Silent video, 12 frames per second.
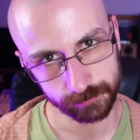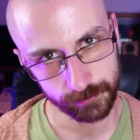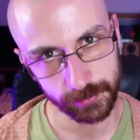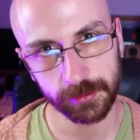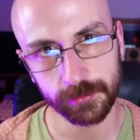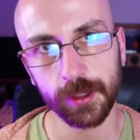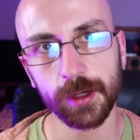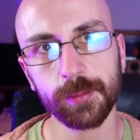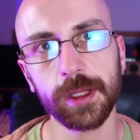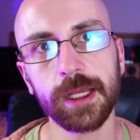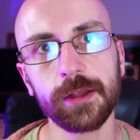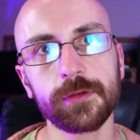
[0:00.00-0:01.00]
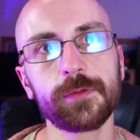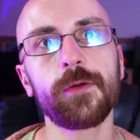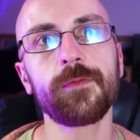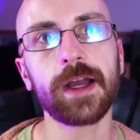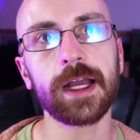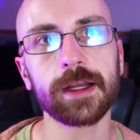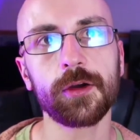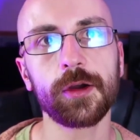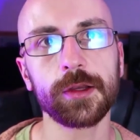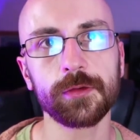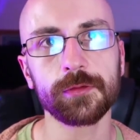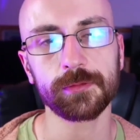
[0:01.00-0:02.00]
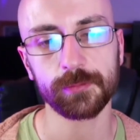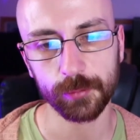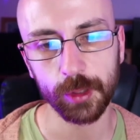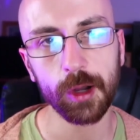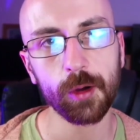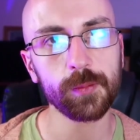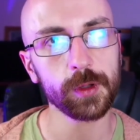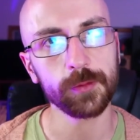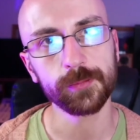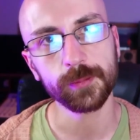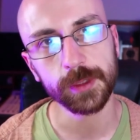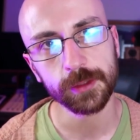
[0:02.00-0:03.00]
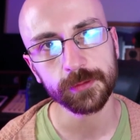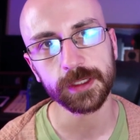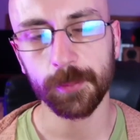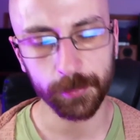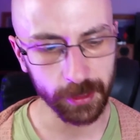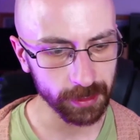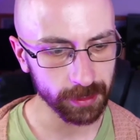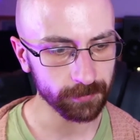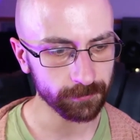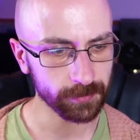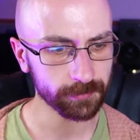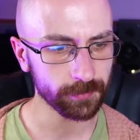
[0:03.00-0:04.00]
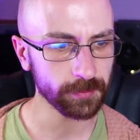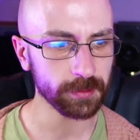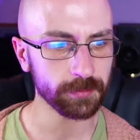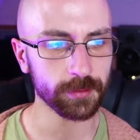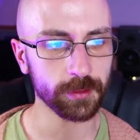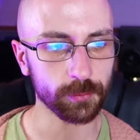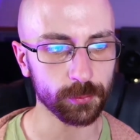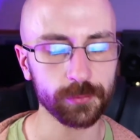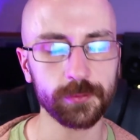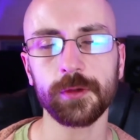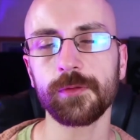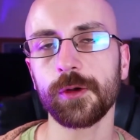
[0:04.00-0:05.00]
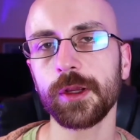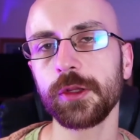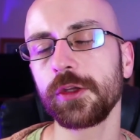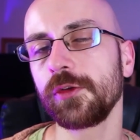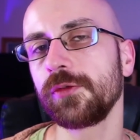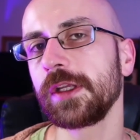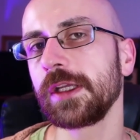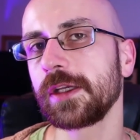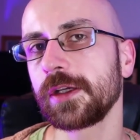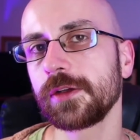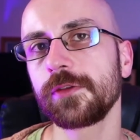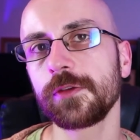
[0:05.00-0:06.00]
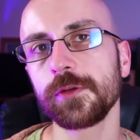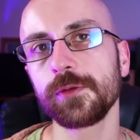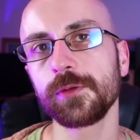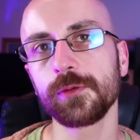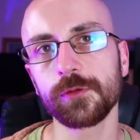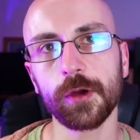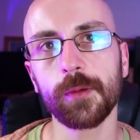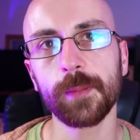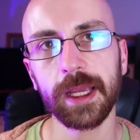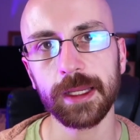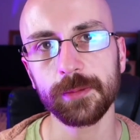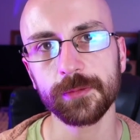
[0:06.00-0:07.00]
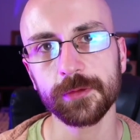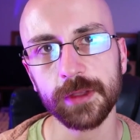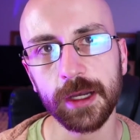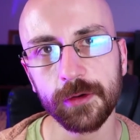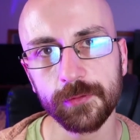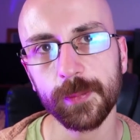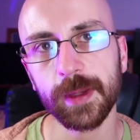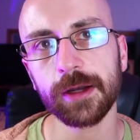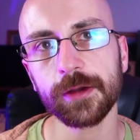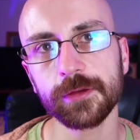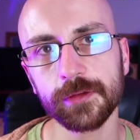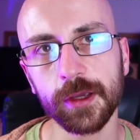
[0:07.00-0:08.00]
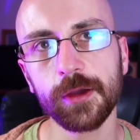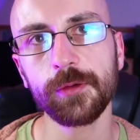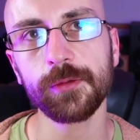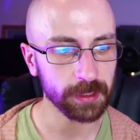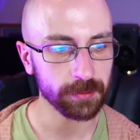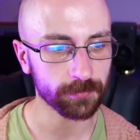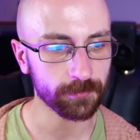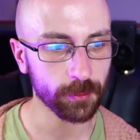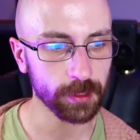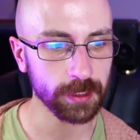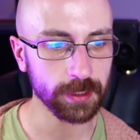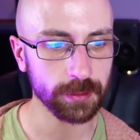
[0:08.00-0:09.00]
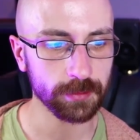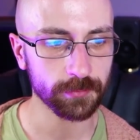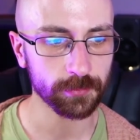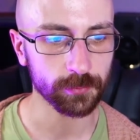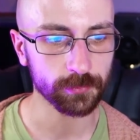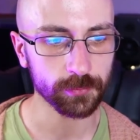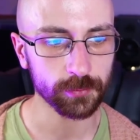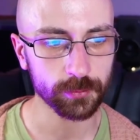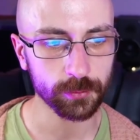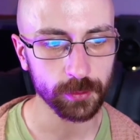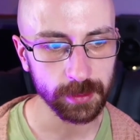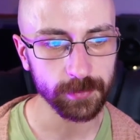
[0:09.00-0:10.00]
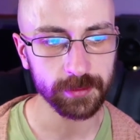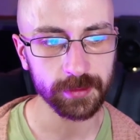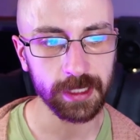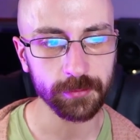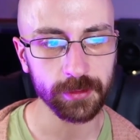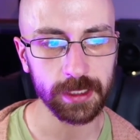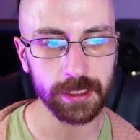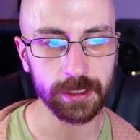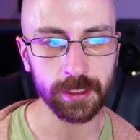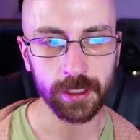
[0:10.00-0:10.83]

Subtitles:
guitar players from that kind of realm of music. But there's something also very unique to John Mayer himself about his tone. It's very sort of creamy sounding,